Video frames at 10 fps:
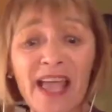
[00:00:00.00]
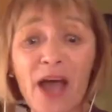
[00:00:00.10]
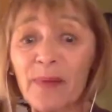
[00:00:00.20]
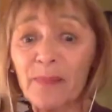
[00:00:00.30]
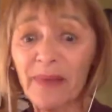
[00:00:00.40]

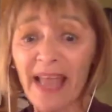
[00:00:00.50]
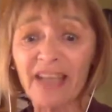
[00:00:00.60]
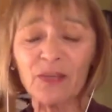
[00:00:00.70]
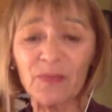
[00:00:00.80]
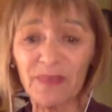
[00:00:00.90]
but cliff
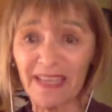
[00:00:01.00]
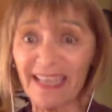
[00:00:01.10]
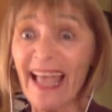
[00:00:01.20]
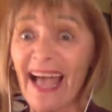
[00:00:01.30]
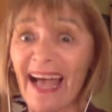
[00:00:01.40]
notes. A,
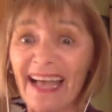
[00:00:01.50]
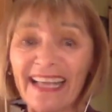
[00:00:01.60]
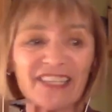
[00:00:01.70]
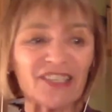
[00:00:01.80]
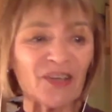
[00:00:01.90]
yeah.
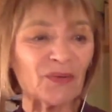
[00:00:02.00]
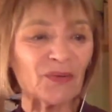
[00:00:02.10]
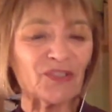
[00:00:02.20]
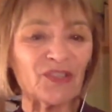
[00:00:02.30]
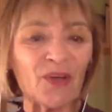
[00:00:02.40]
So
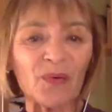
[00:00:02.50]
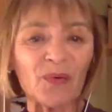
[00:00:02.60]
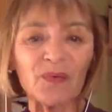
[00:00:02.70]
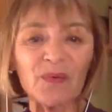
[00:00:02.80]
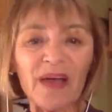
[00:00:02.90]

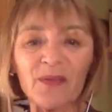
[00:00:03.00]
so